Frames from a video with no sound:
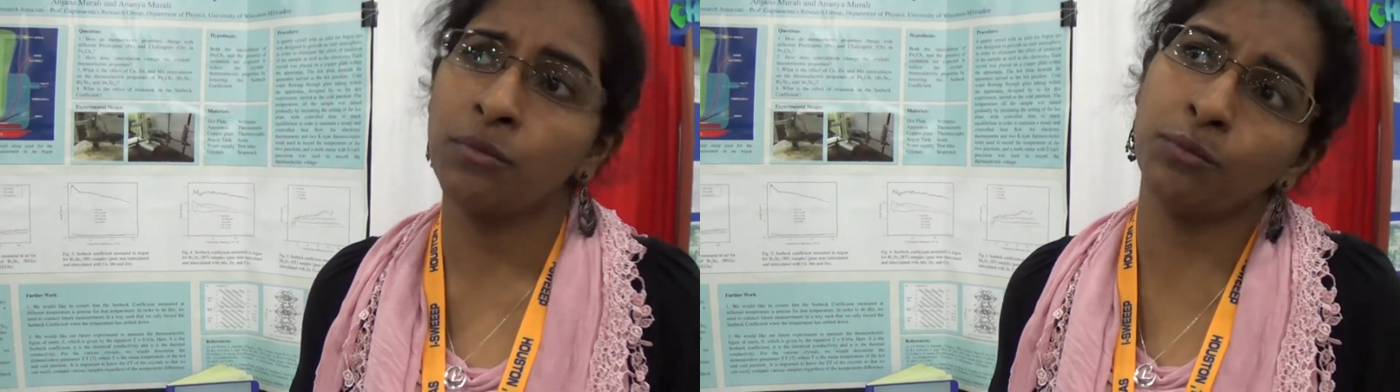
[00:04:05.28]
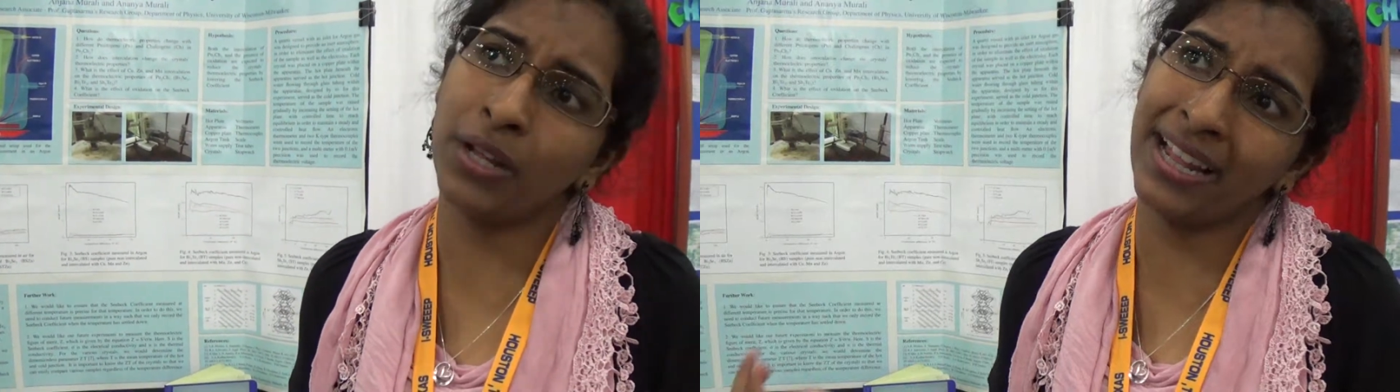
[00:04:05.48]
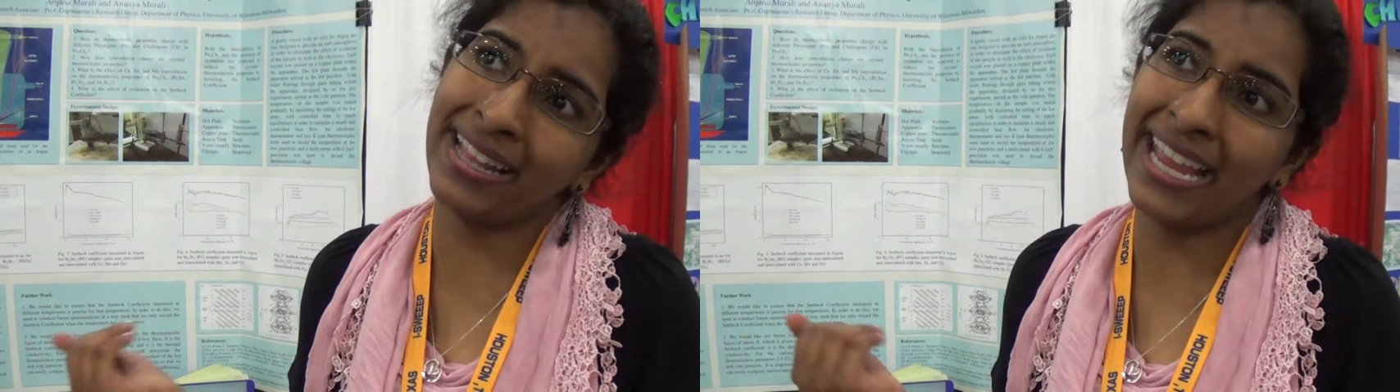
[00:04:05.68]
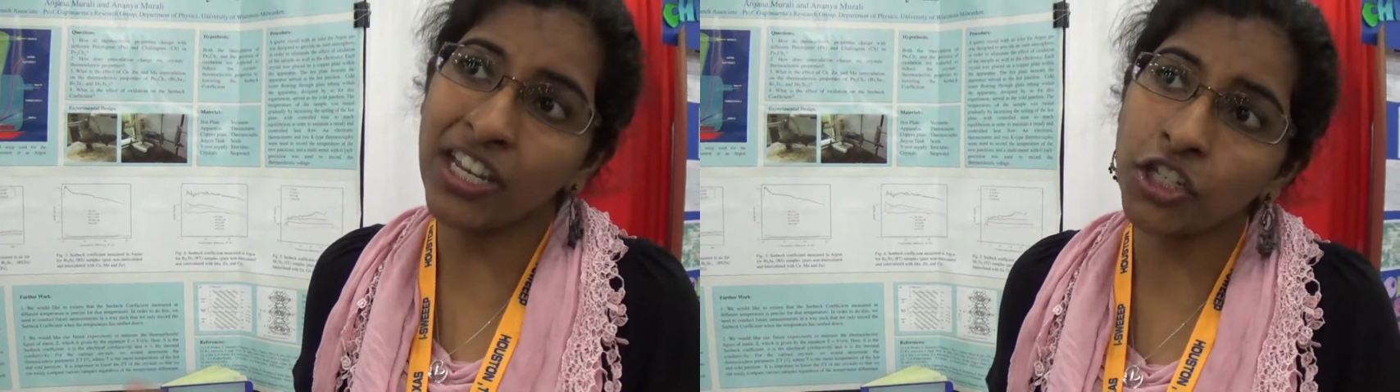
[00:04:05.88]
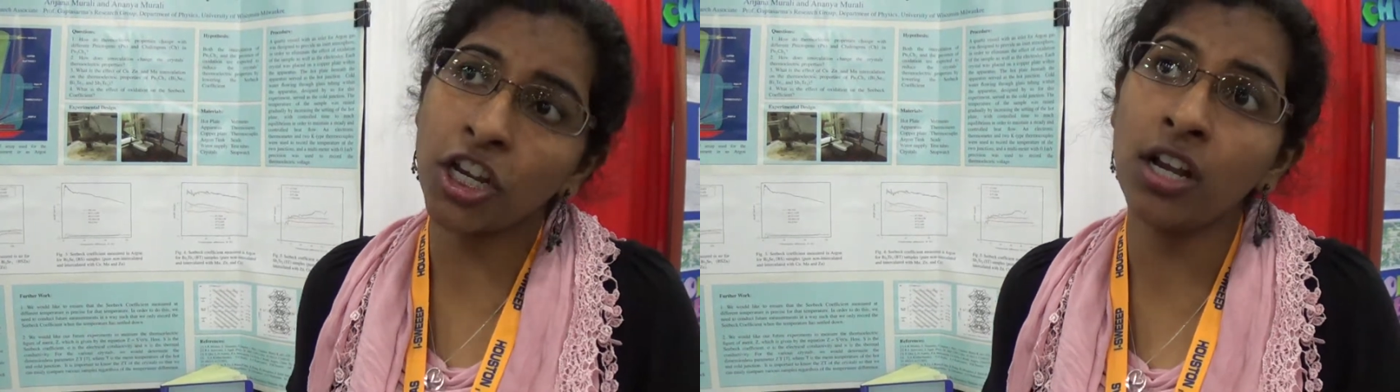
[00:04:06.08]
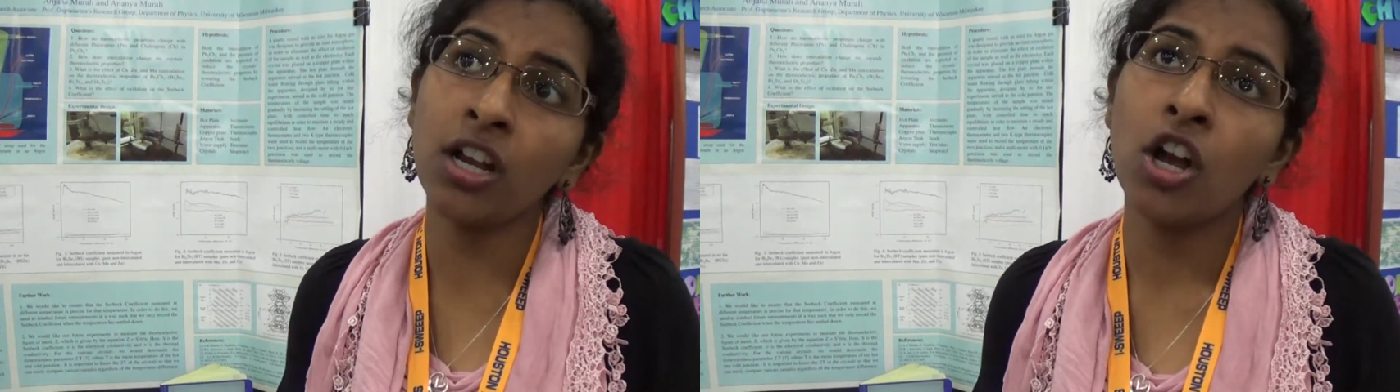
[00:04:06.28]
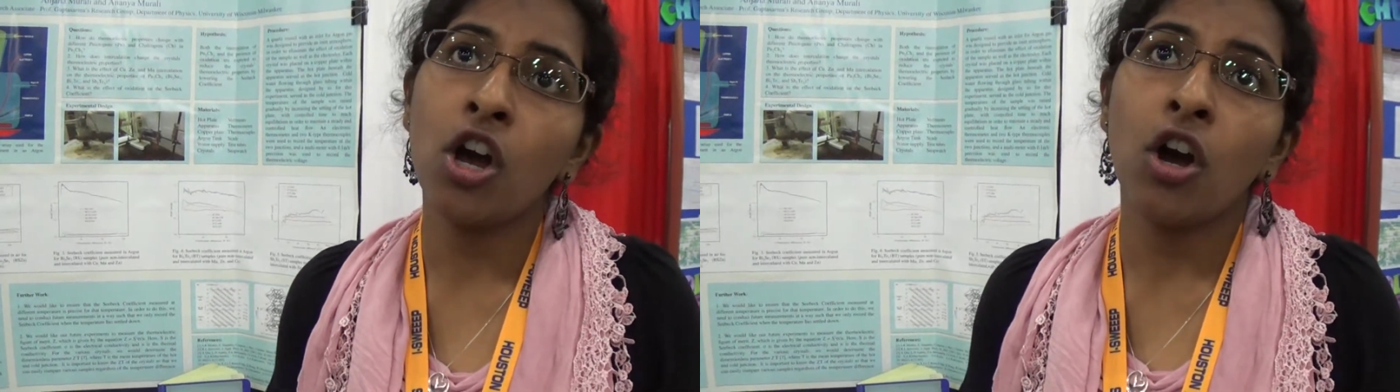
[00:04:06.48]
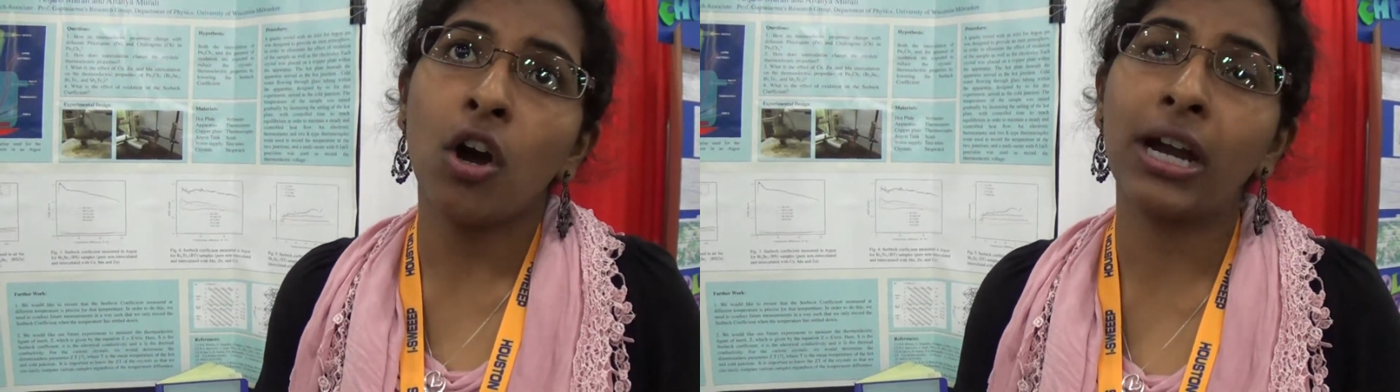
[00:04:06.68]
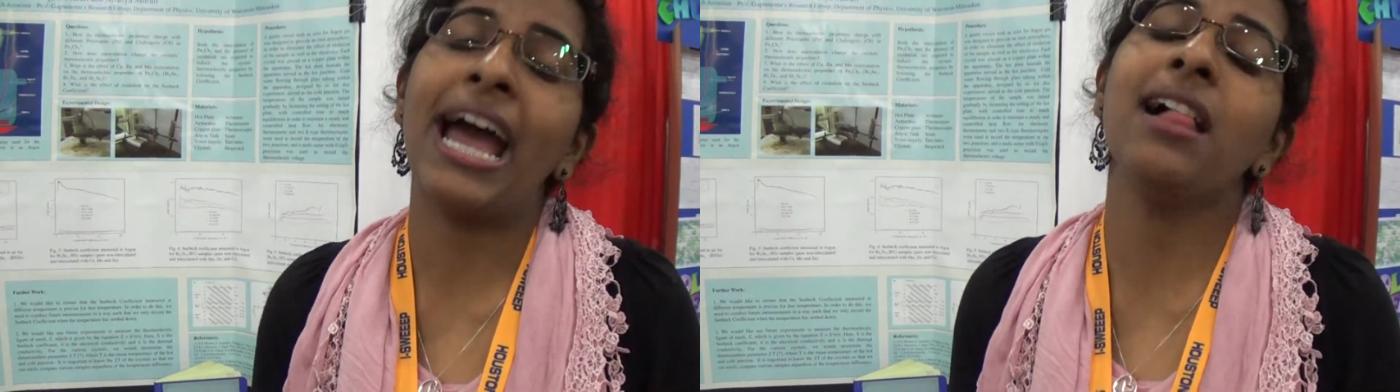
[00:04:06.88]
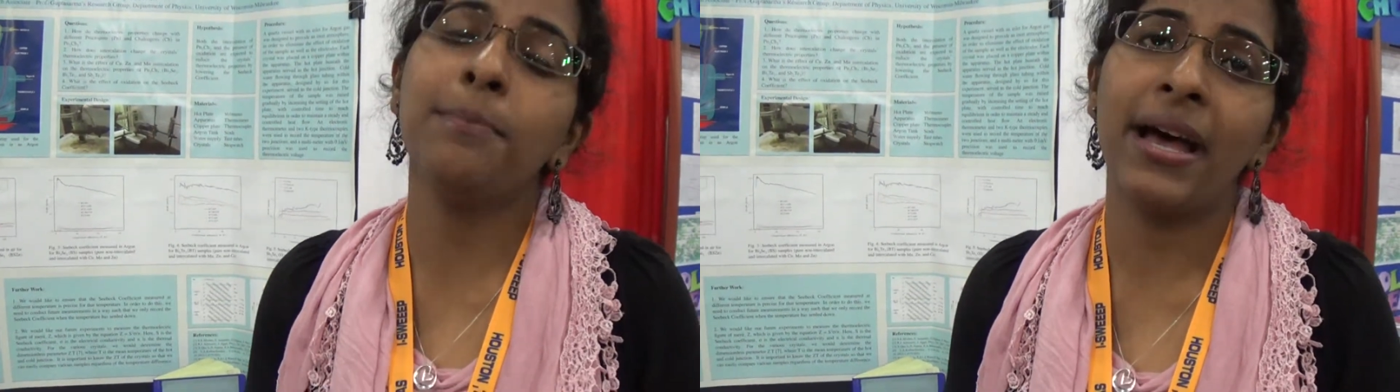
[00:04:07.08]
will hinder or
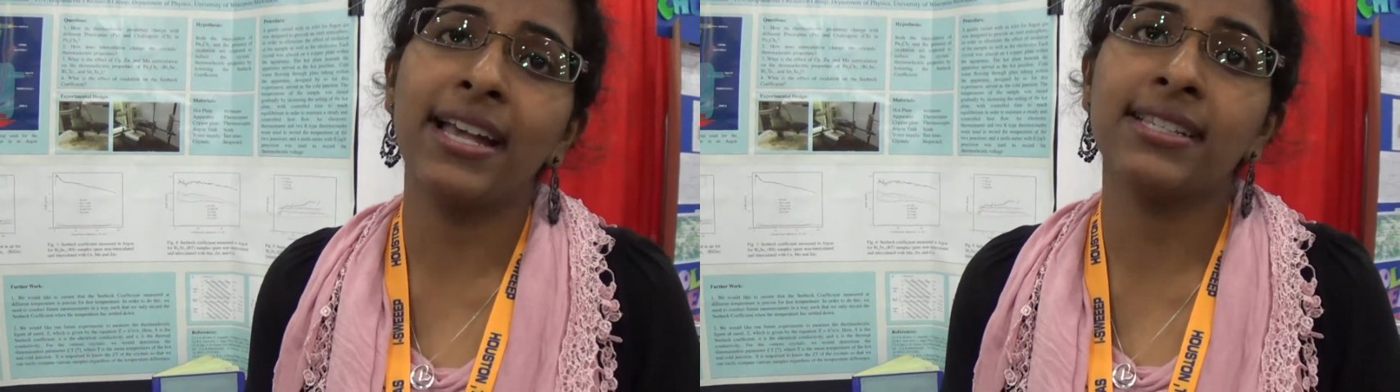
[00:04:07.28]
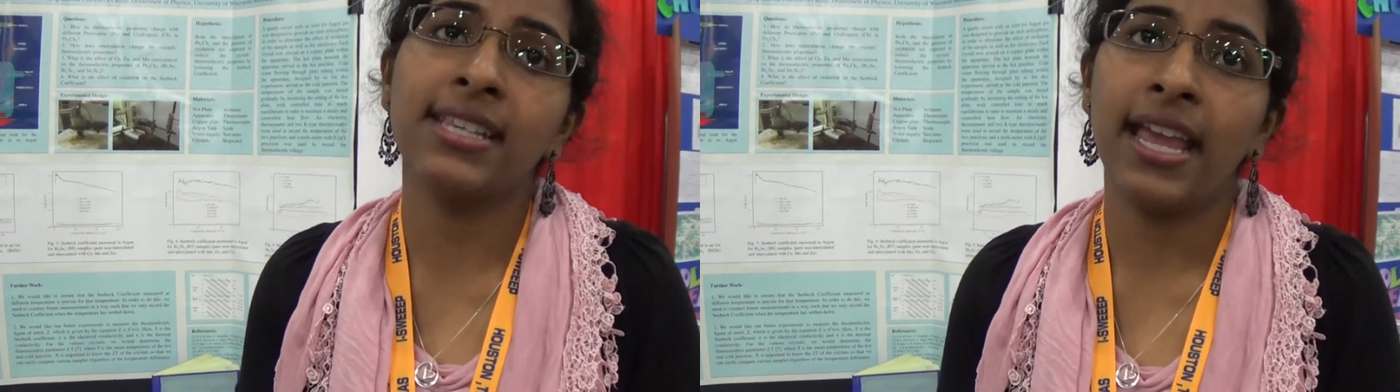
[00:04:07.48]
help us